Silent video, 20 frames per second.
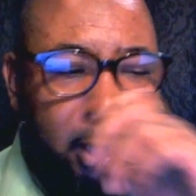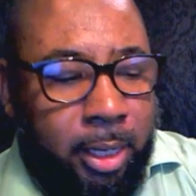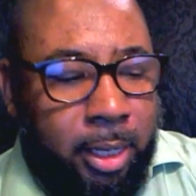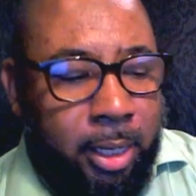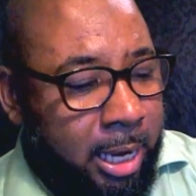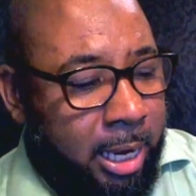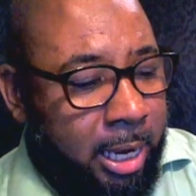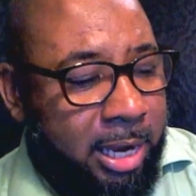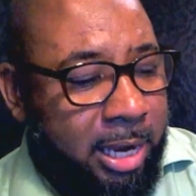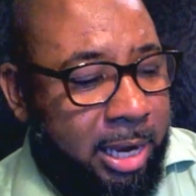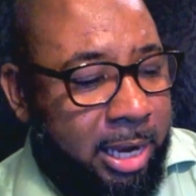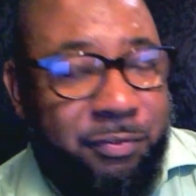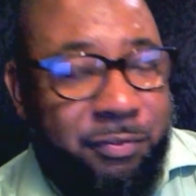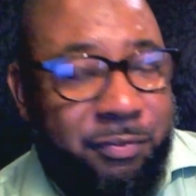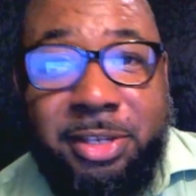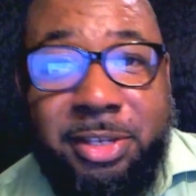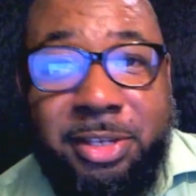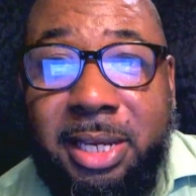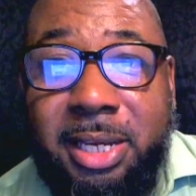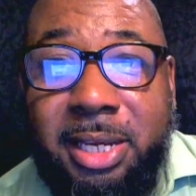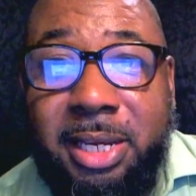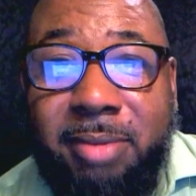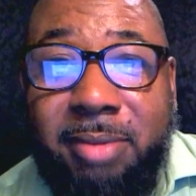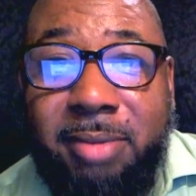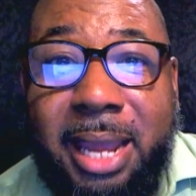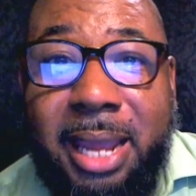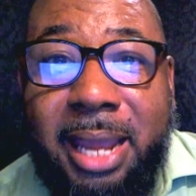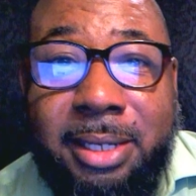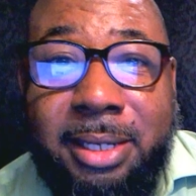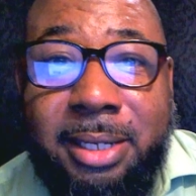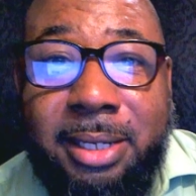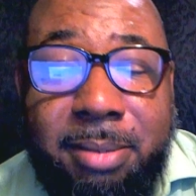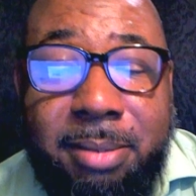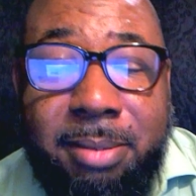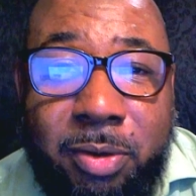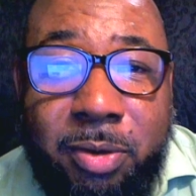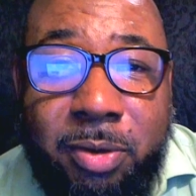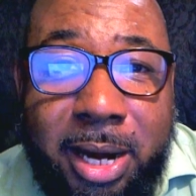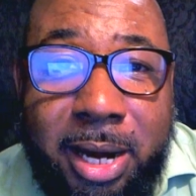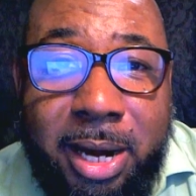and if it seemed like the
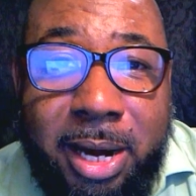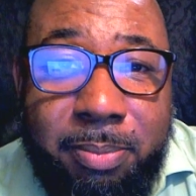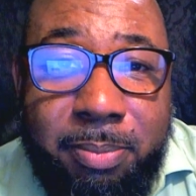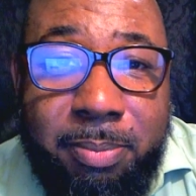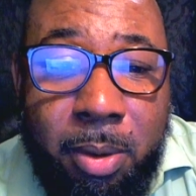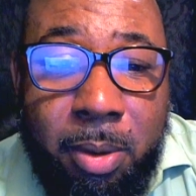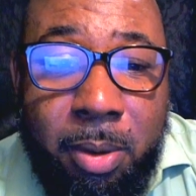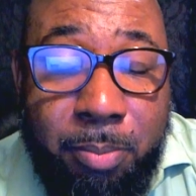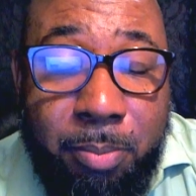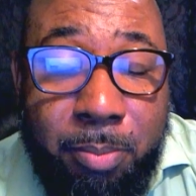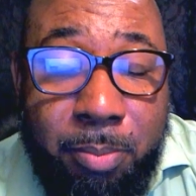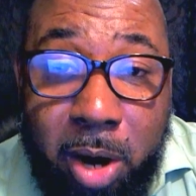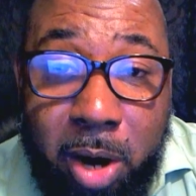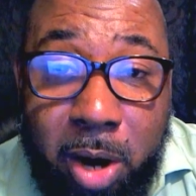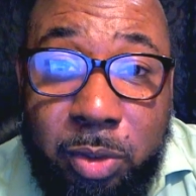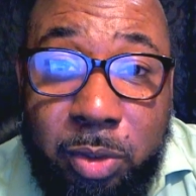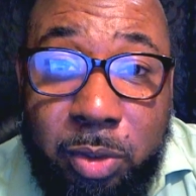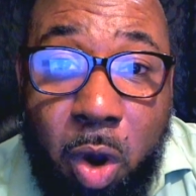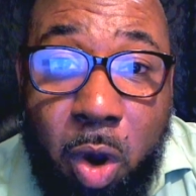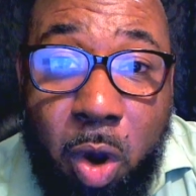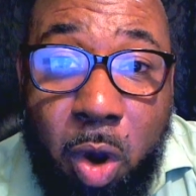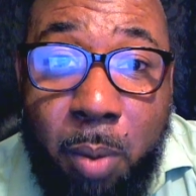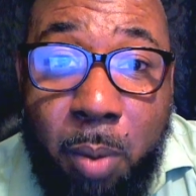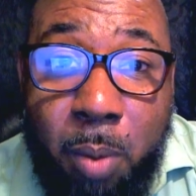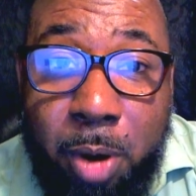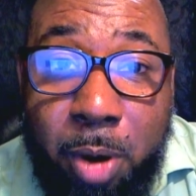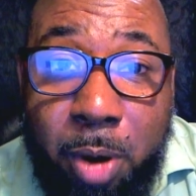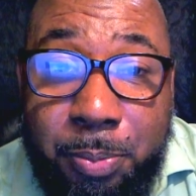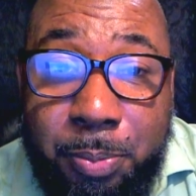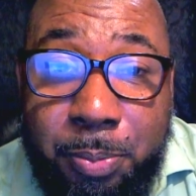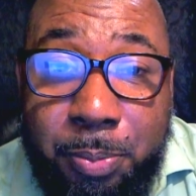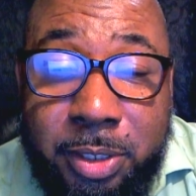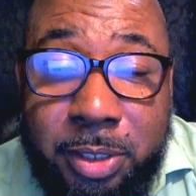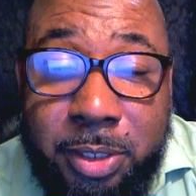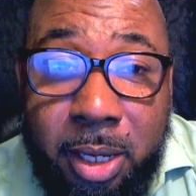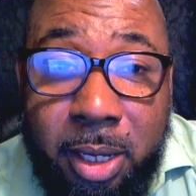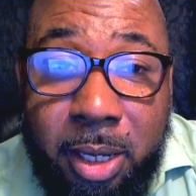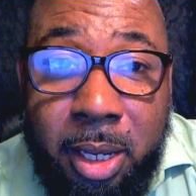Democratic Party was on purpose